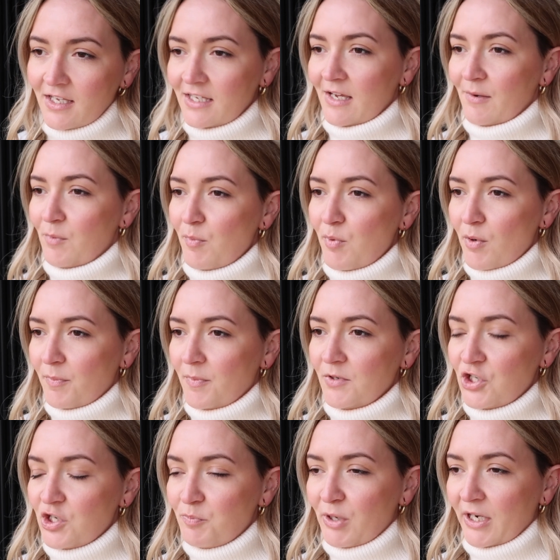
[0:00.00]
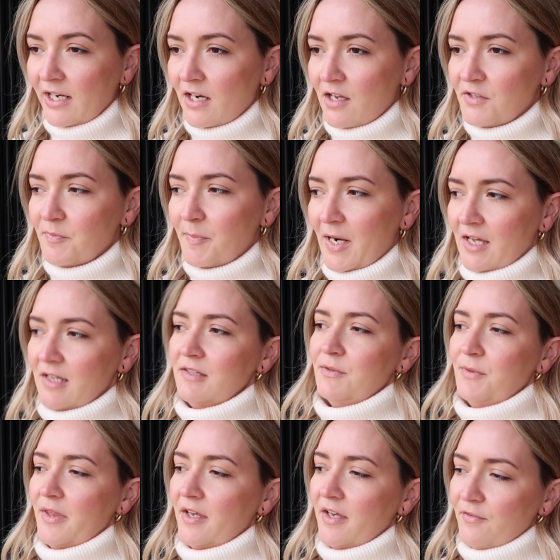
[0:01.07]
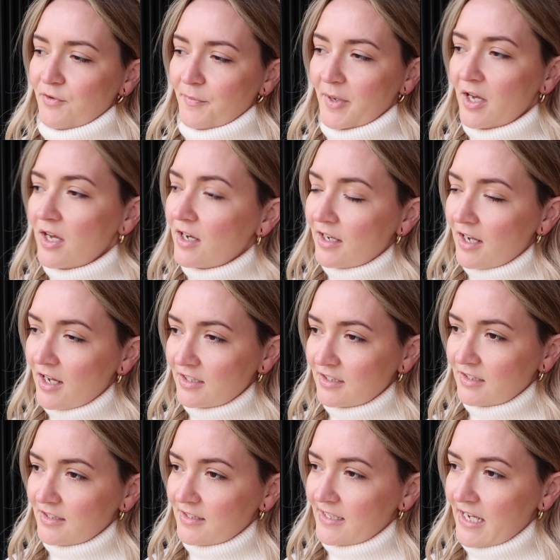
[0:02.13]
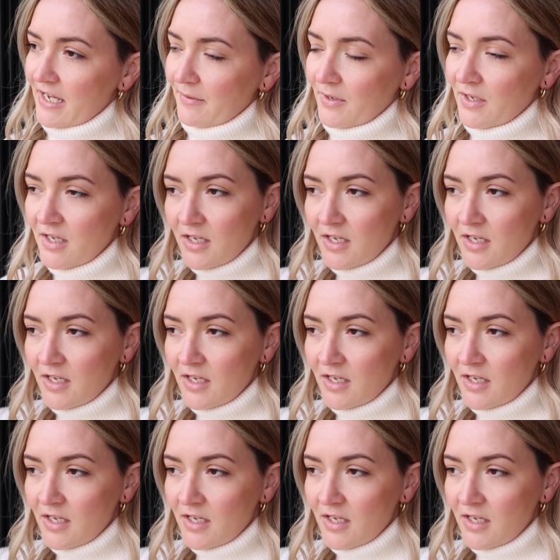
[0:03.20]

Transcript: and she's bringing loads of plants with her from her garden, so